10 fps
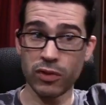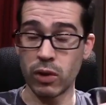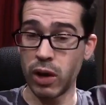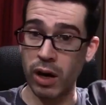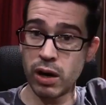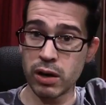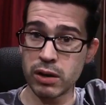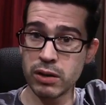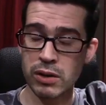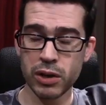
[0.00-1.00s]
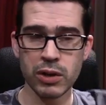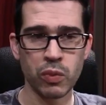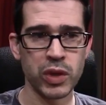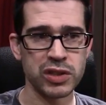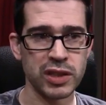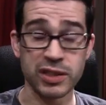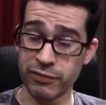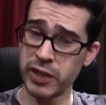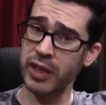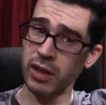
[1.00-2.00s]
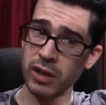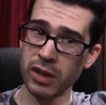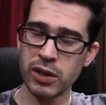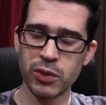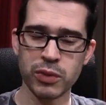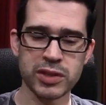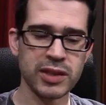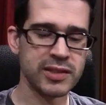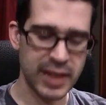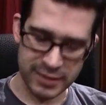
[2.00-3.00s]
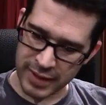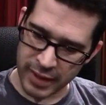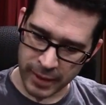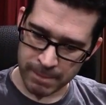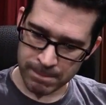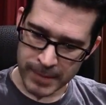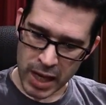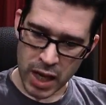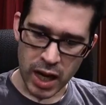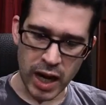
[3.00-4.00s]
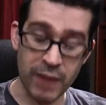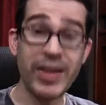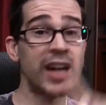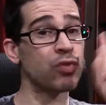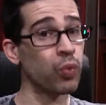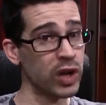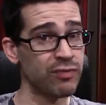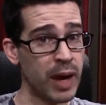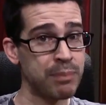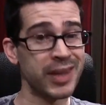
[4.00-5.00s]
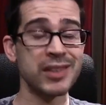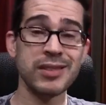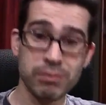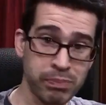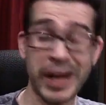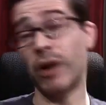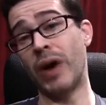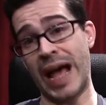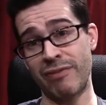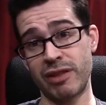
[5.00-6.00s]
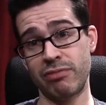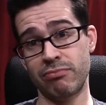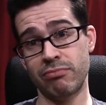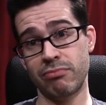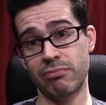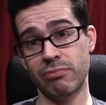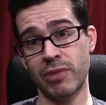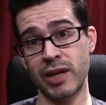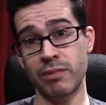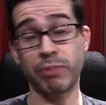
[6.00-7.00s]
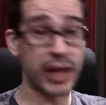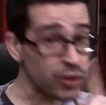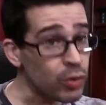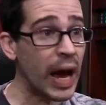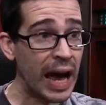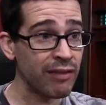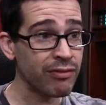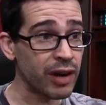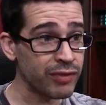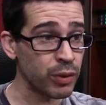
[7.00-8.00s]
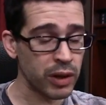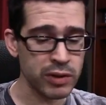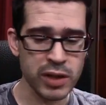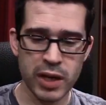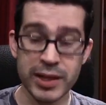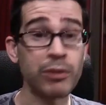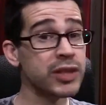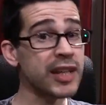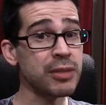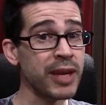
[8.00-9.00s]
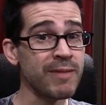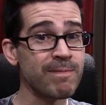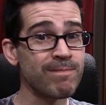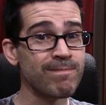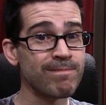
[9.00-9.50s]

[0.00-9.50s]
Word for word: It's a long wish list, very long wish list that's in there. Uh, that is one of my picks, but I don't have it, right? But I do have a few others that were sent to me.